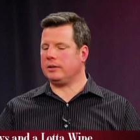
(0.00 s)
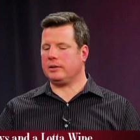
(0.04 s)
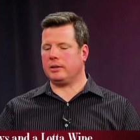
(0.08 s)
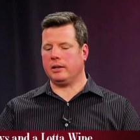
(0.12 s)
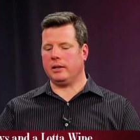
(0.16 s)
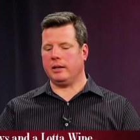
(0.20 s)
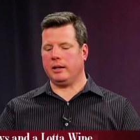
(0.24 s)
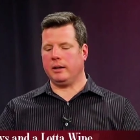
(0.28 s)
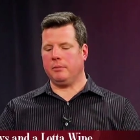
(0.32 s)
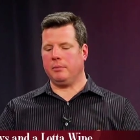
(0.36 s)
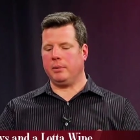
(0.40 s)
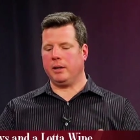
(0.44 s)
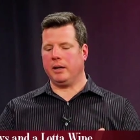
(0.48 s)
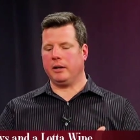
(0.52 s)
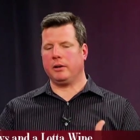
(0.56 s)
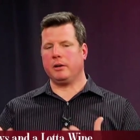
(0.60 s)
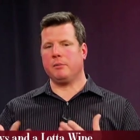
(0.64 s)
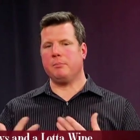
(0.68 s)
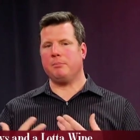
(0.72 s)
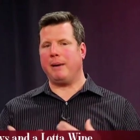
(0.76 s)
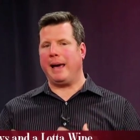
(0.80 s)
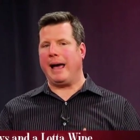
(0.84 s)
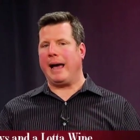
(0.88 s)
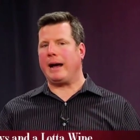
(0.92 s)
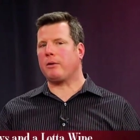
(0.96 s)
a, it'd be a good
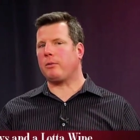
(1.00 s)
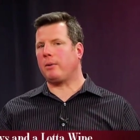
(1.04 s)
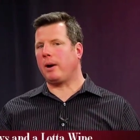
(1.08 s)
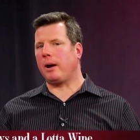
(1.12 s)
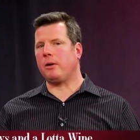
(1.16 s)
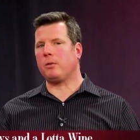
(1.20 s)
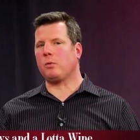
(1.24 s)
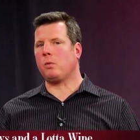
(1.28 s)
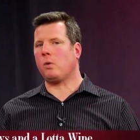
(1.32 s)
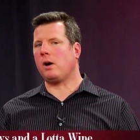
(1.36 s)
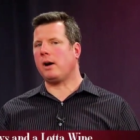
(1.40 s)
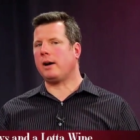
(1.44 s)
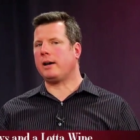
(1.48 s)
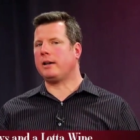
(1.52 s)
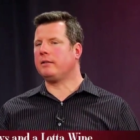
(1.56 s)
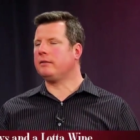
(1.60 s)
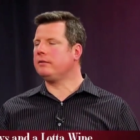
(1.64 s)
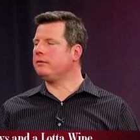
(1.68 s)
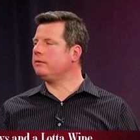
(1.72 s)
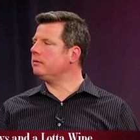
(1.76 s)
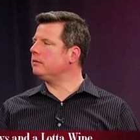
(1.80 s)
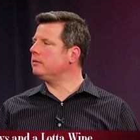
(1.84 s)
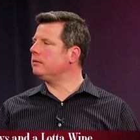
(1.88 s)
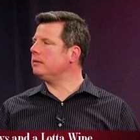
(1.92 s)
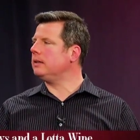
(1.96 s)
background wine,
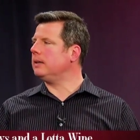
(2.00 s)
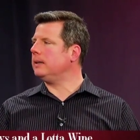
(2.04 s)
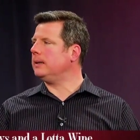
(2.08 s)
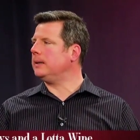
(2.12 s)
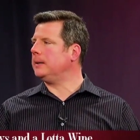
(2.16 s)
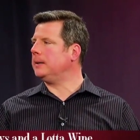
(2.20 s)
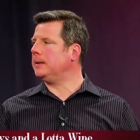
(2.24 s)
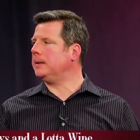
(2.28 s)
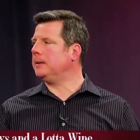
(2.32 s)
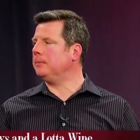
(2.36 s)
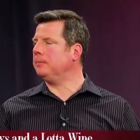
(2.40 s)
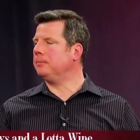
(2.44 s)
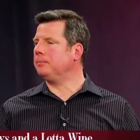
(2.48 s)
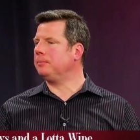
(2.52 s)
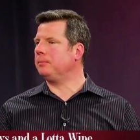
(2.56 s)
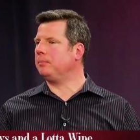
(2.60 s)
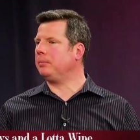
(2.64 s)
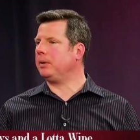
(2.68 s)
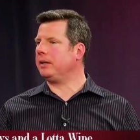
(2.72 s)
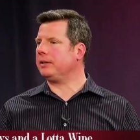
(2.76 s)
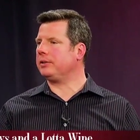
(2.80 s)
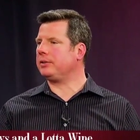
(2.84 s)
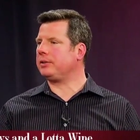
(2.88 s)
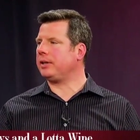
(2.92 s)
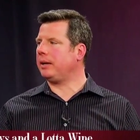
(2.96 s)
um, but
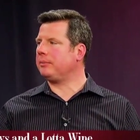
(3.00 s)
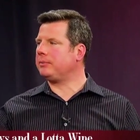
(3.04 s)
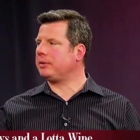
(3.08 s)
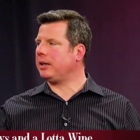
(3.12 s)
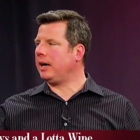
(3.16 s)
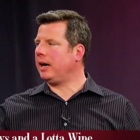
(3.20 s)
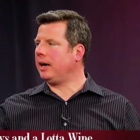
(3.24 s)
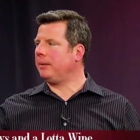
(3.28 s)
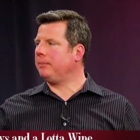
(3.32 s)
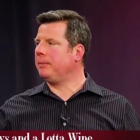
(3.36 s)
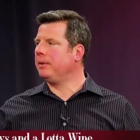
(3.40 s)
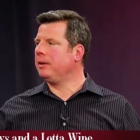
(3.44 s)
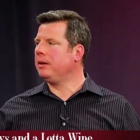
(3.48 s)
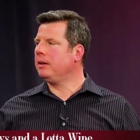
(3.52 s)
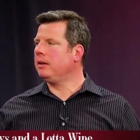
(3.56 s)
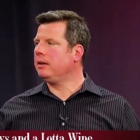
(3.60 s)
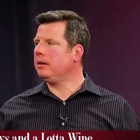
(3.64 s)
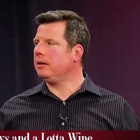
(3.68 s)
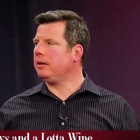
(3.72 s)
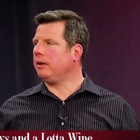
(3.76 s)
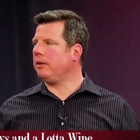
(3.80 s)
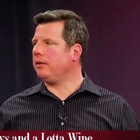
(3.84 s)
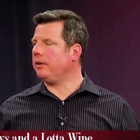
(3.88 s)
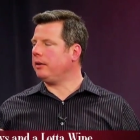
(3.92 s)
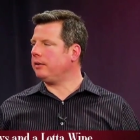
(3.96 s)
at the same time,
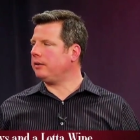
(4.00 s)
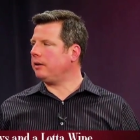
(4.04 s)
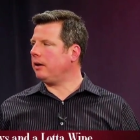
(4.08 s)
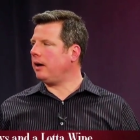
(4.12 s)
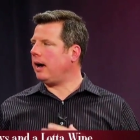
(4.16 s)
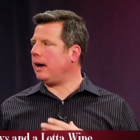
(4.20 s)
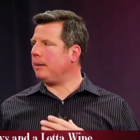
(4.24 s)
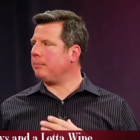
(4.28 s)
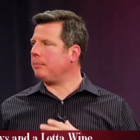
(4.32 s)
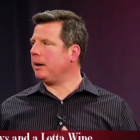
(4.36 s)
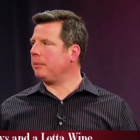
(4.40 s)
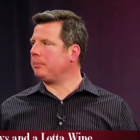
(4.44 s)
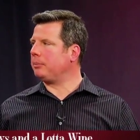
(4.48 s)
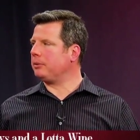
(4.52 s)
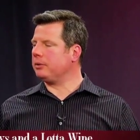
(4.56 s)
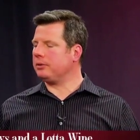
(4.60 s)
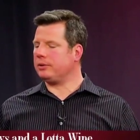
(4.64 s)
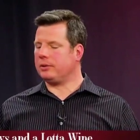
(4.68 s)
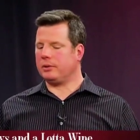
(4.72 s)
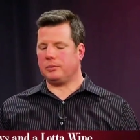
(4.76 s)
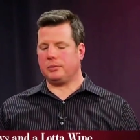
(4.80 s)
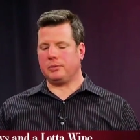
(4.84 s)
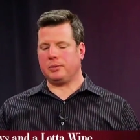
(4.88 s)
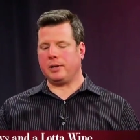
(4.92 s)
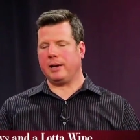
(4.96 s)
you know, the, the hot peppers.
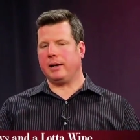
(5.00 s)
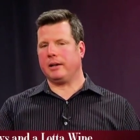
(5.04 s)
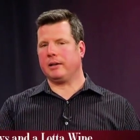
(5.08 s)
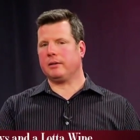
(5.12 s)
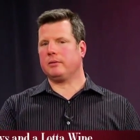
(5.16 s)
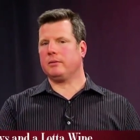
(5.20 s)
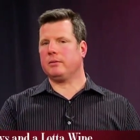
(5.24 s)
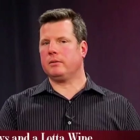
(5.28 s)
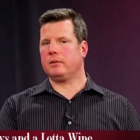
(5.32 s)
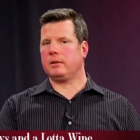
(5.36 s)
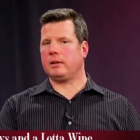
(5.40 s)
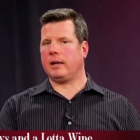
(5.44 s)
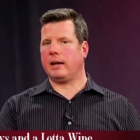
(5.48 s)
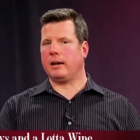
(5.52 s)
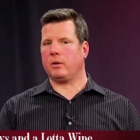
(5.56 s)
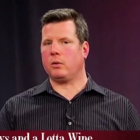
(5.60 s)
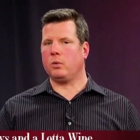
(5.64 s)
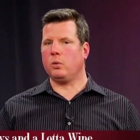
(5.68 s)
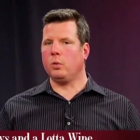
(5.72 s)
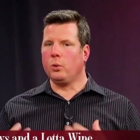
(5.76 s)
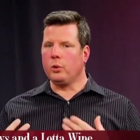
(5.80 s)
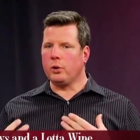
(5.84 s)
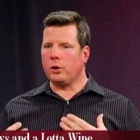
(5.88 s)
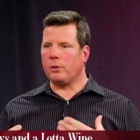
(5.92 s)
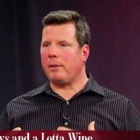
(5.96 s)
This would kind of kind of
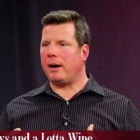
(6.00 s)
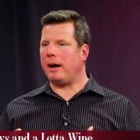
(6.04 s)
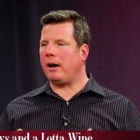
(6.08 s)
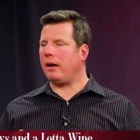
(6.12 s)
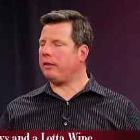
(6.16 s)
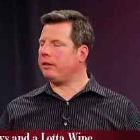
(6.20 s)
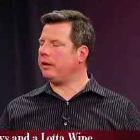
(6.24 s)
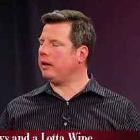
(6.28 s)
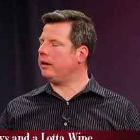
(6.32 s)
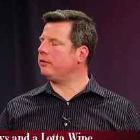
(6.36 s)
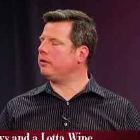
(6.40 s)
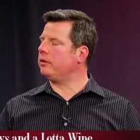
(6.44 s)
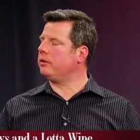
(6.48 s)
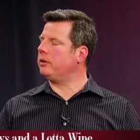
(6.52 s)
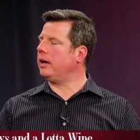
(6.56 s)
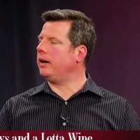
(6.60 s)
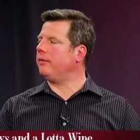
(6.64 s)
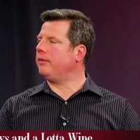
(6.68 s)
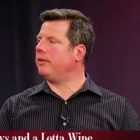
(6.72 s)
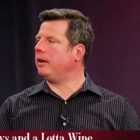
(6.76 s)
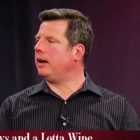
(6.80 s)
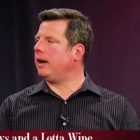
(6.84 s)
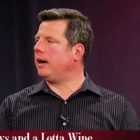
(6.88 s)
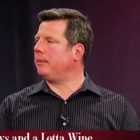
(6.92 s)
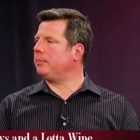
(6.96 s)
cool your mouth after having
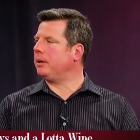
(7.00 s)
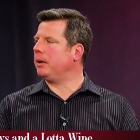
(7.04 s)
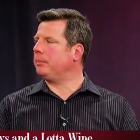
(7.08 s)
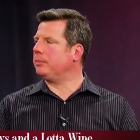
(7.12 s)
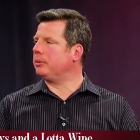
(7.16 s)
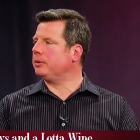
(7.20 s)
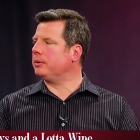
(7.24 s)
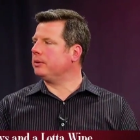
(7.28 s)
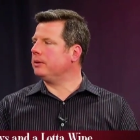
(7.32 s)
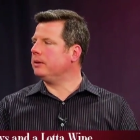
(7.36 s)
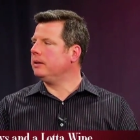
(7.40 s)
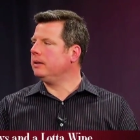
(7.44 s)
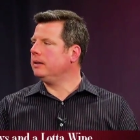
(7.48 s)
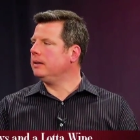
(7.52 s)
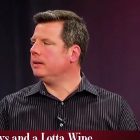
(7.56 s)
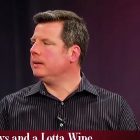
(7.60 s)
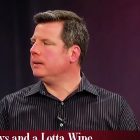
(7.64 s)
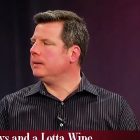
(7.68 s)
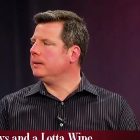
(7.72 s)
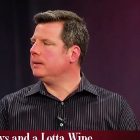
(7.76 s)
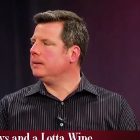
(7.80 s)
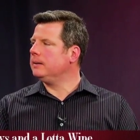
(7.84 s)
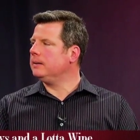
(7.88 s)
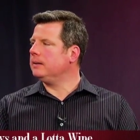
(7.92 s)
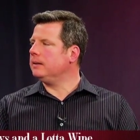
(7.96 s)
the hot pepper.
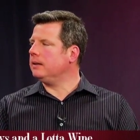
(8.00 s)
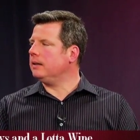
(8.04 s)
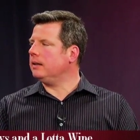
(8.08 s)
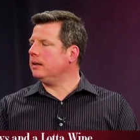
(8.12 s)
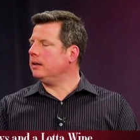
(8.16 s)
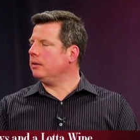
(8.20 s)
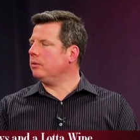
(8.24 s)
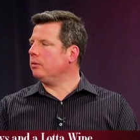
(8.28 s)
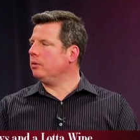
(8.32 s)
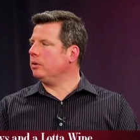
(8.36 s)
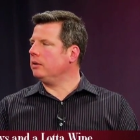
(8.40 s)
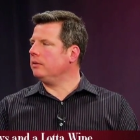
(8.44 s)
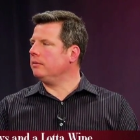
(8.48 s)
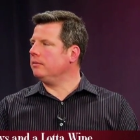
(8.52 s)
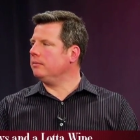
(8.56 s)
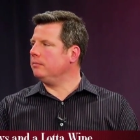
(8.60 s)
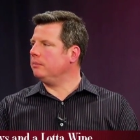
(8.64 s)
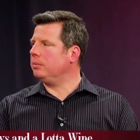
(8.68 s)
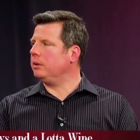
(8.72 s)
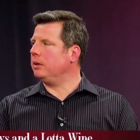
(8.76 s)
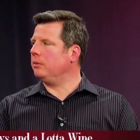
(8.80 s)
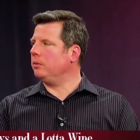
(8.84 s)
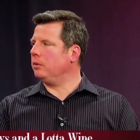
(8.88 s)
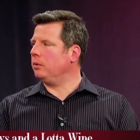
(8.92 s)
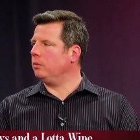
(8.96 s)
Uh, it
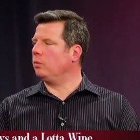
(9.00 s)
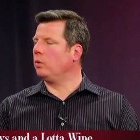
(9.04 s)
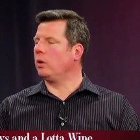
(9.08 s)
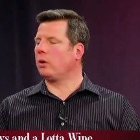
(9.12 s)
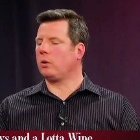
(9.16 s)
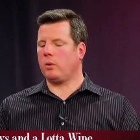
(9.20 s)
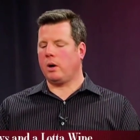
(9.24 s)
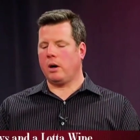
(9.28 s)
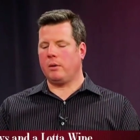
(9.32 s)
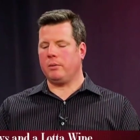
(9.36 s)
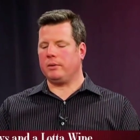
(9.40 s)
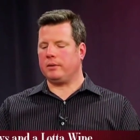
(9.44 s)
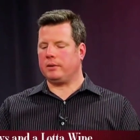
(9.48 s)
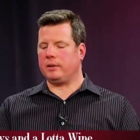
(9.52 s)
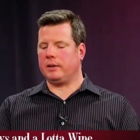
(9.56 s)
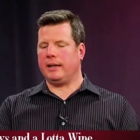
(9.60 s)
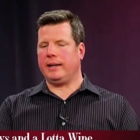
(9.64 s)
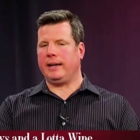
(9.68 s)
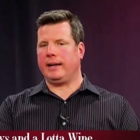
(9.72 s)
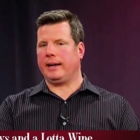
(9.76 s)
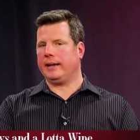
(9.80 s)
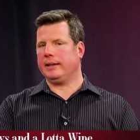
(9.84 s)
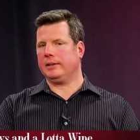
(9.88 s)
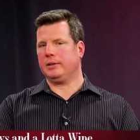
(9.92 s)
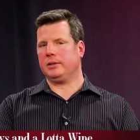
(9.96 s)
but it would work well with any
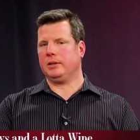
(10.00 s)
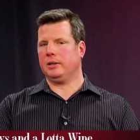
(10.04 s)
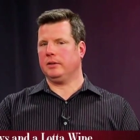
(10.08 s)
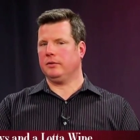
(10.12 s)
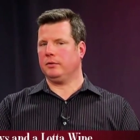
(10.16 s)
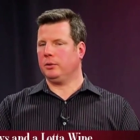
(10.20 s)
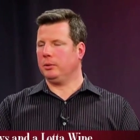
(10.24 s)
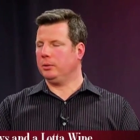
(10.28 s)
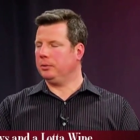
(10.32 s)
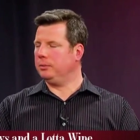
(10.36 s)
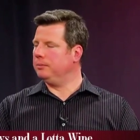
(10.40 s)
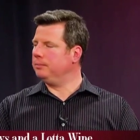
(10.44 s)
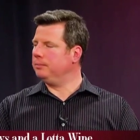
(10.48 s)
kind of seafood.